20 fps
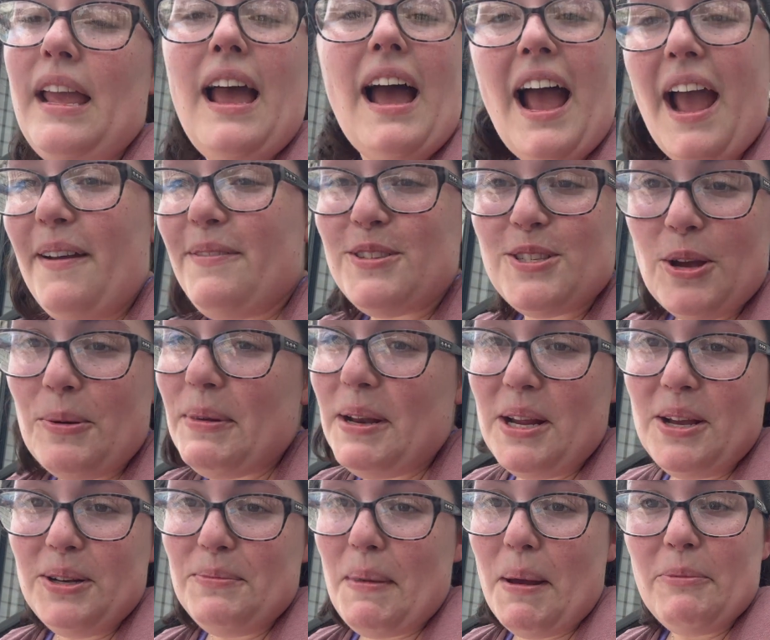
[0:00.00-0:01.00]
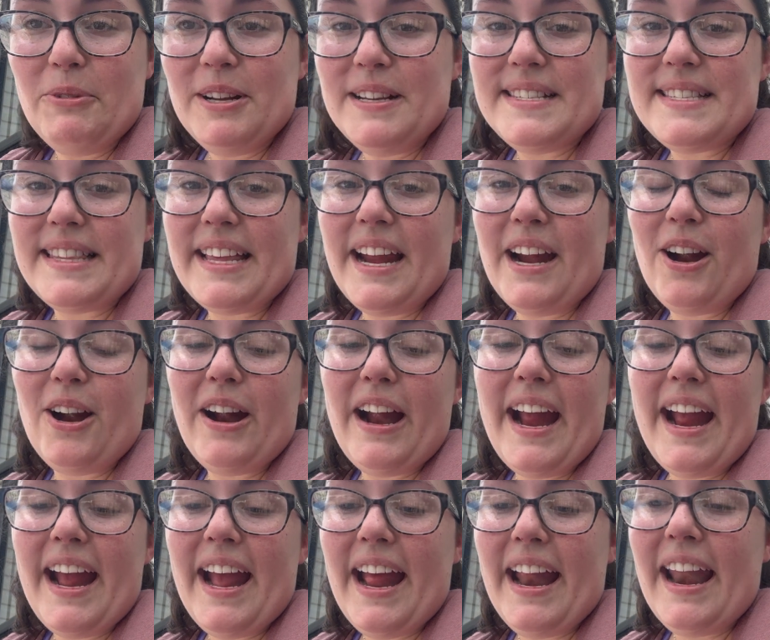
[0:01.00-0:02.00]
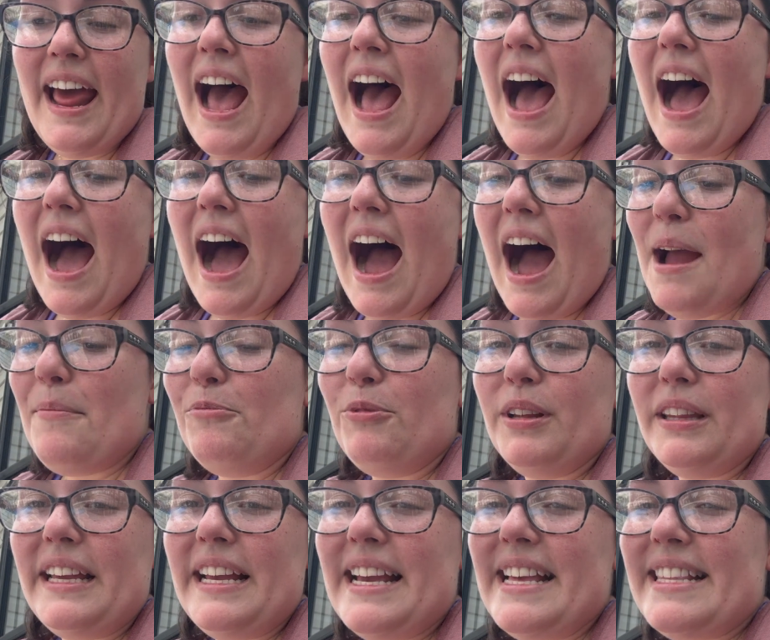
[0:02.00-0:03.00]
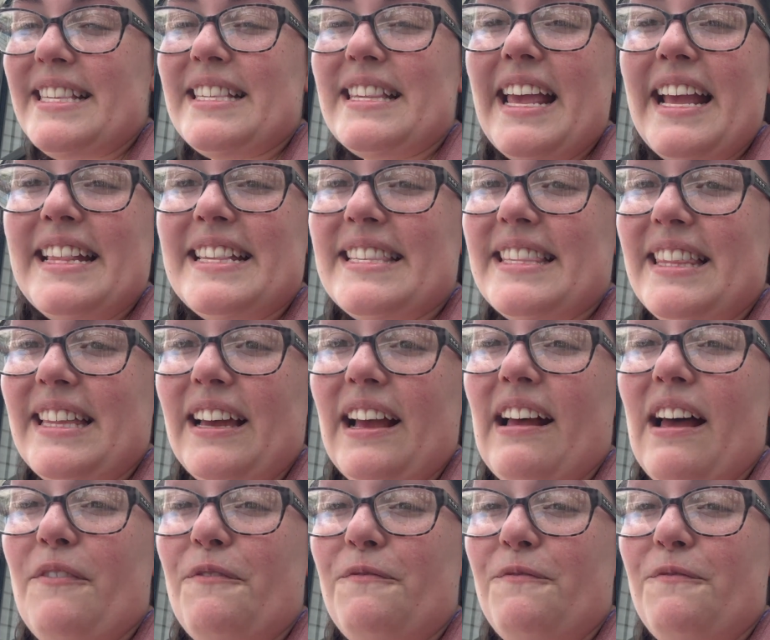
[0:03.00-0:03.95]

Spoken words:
I have so many good memories there, and I'm really, it's the